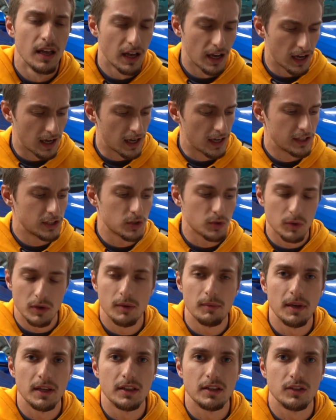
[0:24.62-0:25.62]
I just want
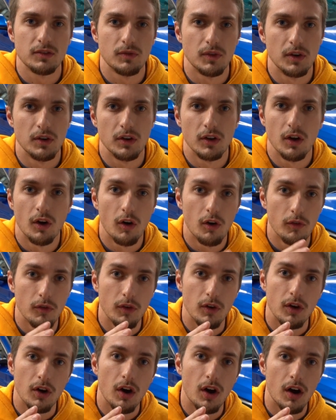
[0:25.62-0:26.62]
to make this video to go
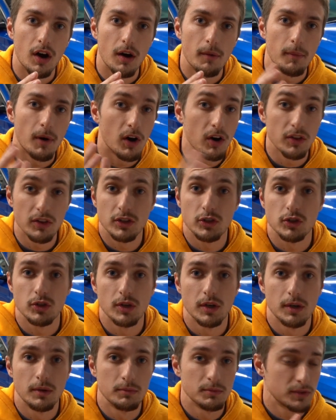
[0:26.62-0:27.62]
over all the
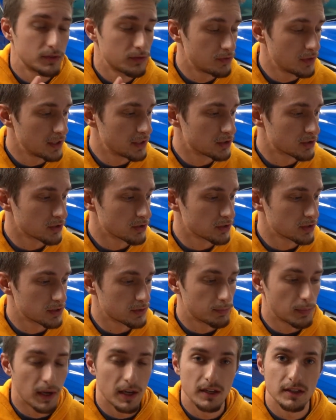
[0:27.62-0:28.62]
trims, features,
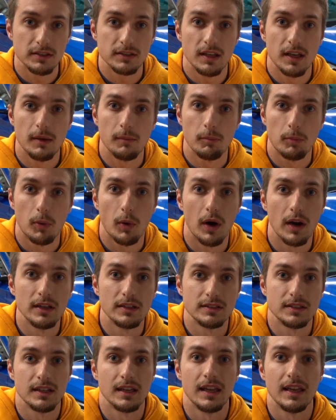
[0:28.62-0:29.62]
specs, and
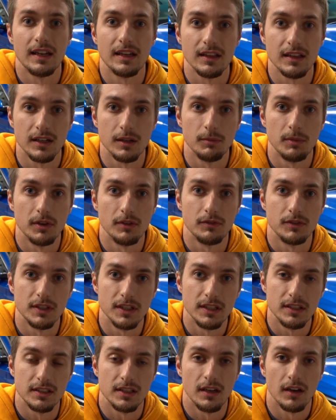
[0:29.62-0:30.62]
pricing in a little bit of
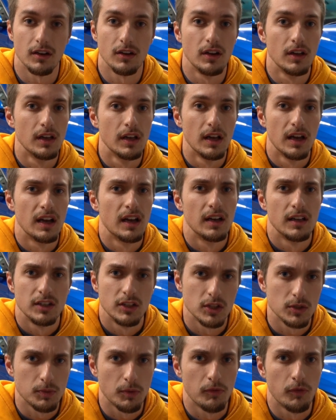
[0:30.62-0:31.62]
detail
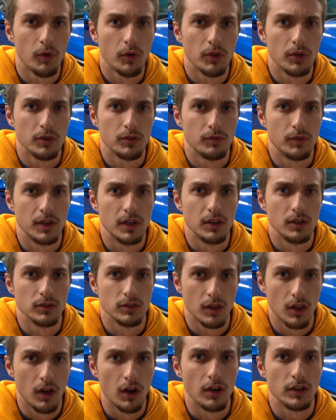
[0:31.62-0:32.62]
just before those
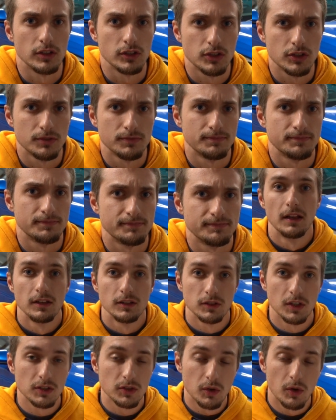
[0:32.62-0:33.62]
videos launch.
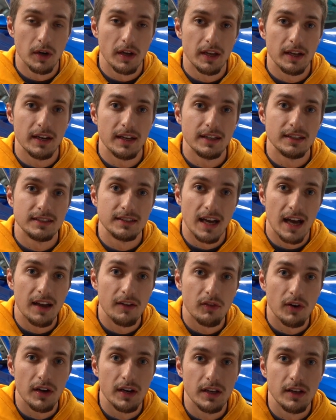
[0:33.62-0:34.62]
So let's go ahead and
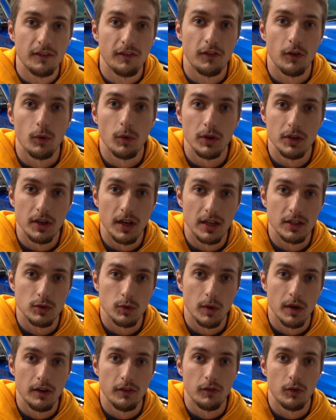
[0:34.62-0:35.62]
dive right in for what you guys
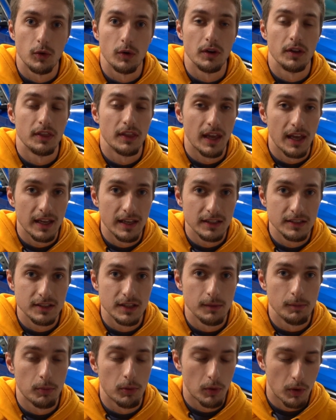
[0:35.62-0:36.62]
are waiting for, and that is
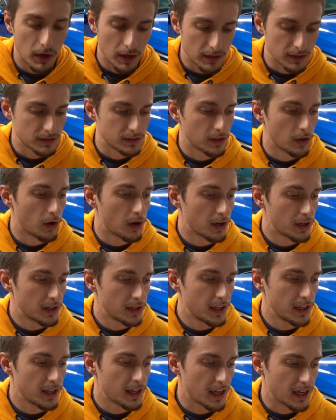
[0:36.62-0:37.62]
the price. Now
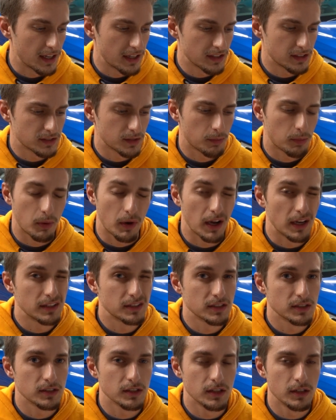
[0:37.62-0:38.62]
Hyundai kind of
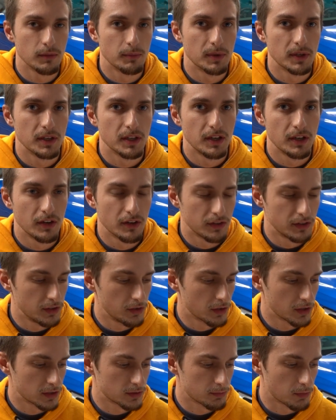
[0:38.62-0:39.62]
surprised us a little bit here in
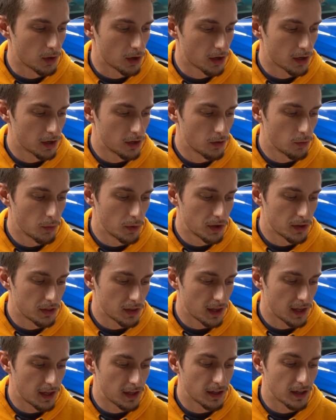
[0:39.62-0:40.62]
the US market with
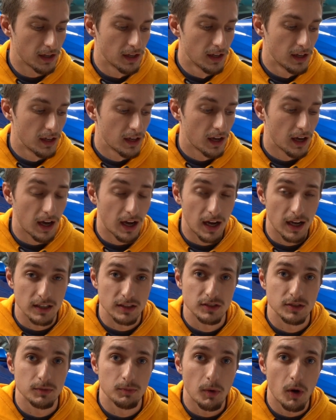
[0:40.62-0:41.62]
a
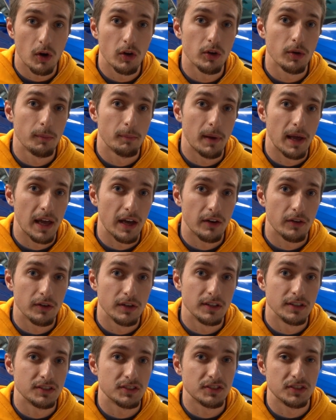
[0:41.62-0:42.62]
smaller
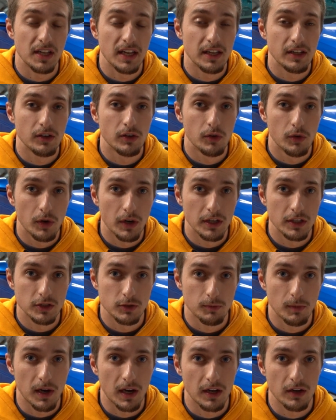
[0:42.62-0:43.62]
battery standard
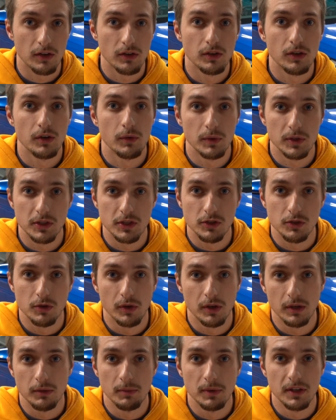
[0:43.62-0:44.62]
range model, which is
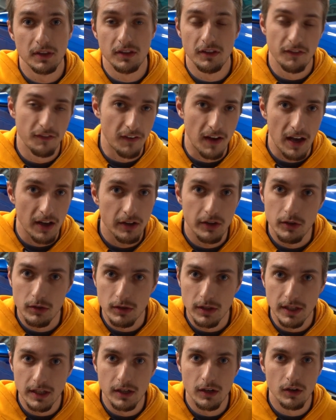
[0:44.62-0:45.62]
going to be the value
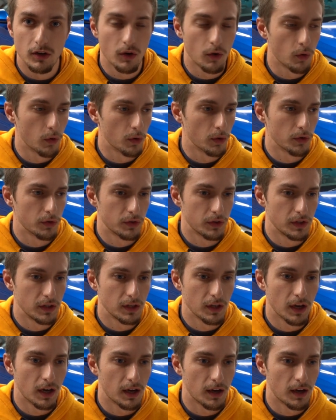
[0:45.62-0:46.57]
leader or the